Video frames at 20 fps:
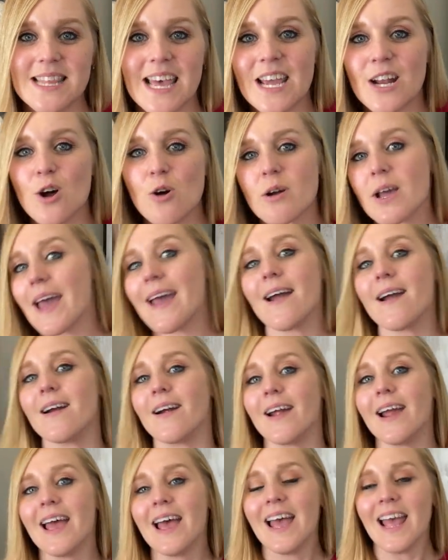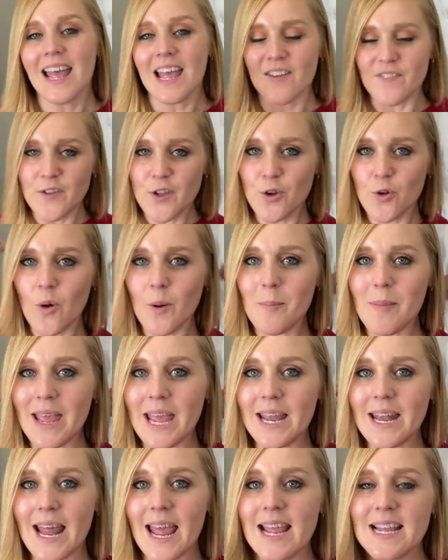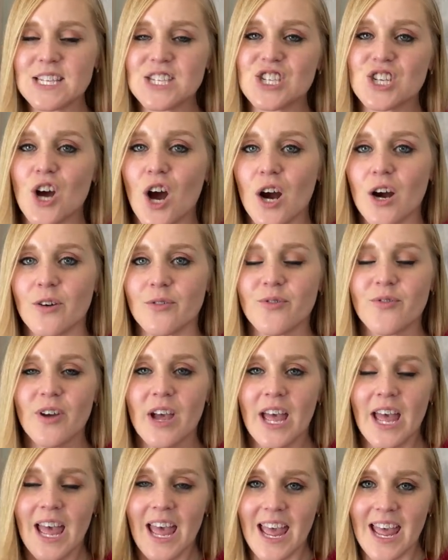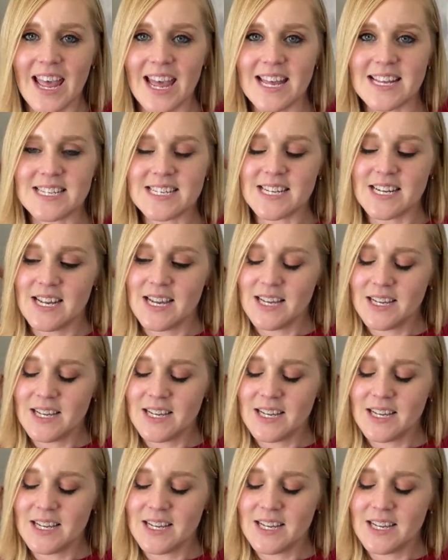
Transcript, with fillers: They don't care if you made a scarf and